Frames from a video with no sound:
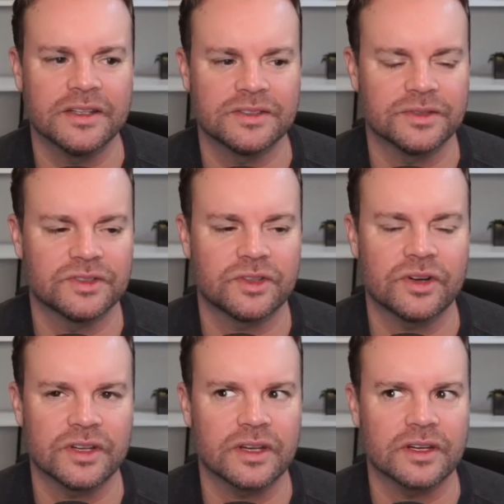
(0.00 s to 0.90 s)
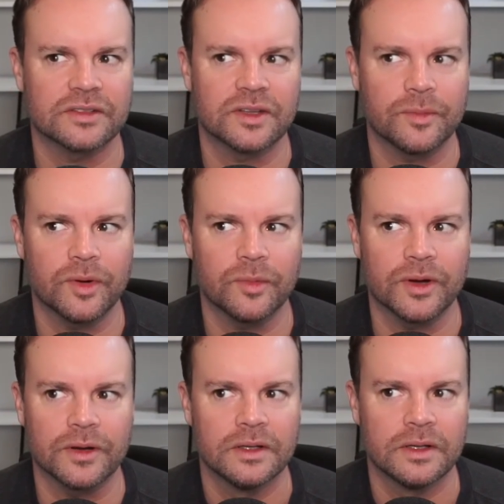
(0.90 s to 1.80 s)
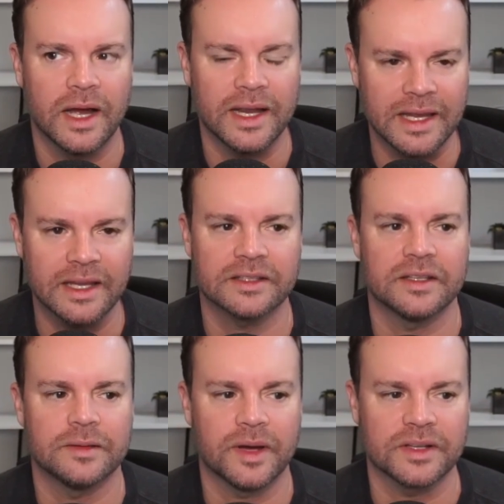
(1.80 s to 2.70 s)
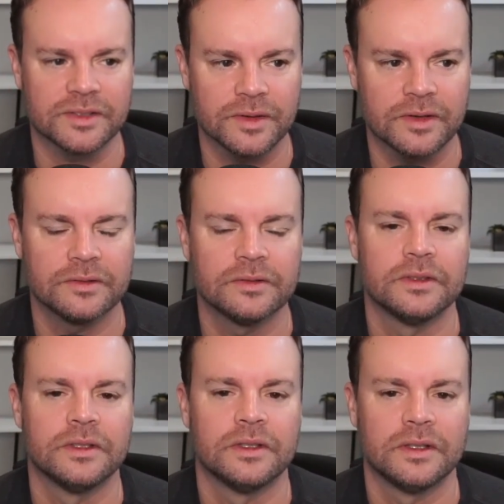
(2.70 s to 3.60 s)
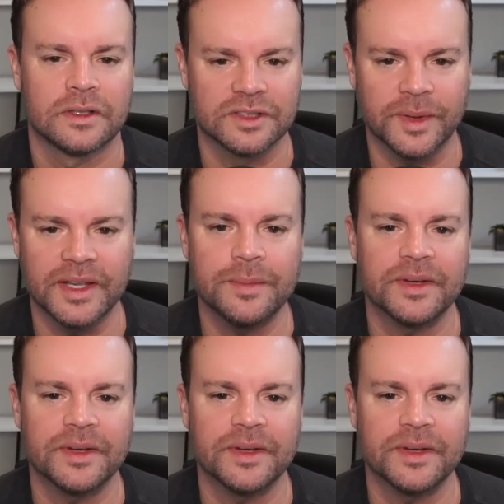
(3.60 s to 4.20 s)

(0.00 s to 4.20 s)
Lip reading: So it's starting to get to the point where I can't get to inbox zero because my email's